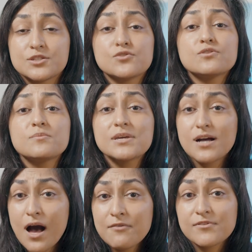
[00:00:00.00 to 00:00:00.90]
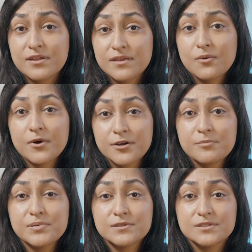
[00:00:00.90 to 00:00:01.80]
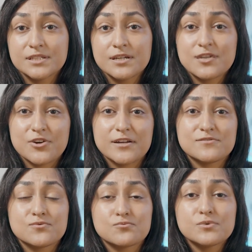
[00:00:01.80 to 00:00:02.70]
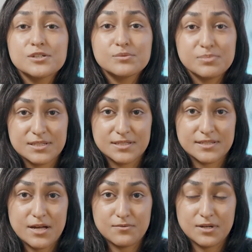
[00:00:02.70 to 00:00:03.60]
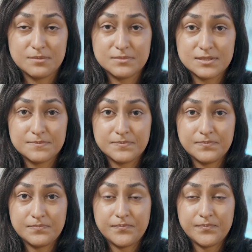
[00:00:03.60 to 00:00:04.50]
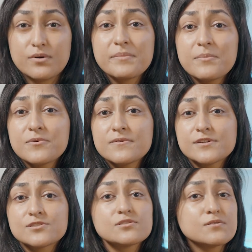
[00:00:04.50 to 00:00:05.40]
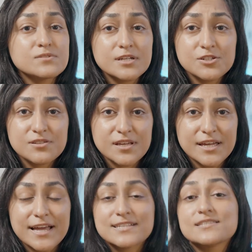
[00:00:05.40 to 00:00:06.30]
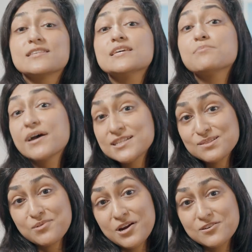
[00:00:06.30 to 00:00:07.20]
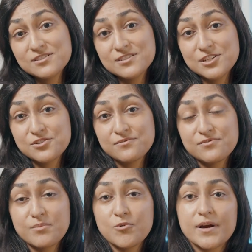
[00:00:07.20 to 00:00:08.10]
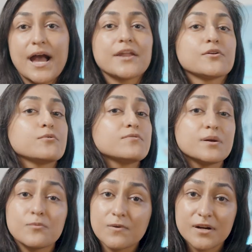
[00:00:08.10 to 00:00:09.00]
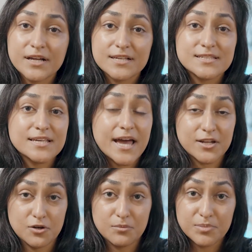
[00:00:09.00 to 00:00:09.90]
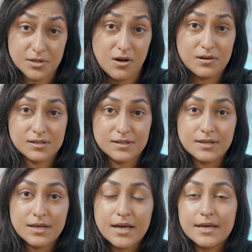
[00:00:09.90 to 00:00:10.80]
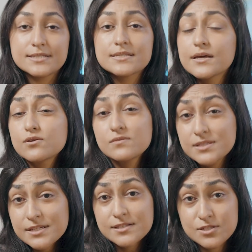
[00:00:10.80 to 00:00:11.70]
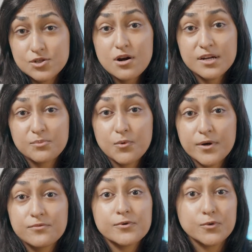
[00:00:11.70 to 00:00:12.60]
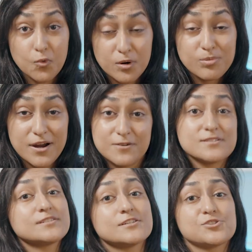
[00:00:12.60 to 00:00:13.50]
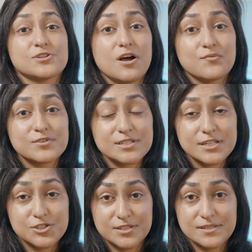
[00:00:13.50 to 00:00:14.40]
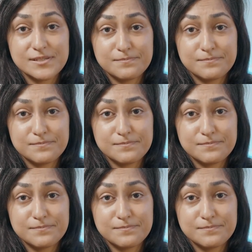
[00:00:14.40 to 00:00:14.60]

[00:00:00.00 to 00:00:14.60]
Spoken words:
So you can be confident that what you're building drives real business outcomes. Remember, there's no such thing as the best prioritization framework, and no framework is the end-all be-all. Instead, use it as a starting point for your prioritization conversations.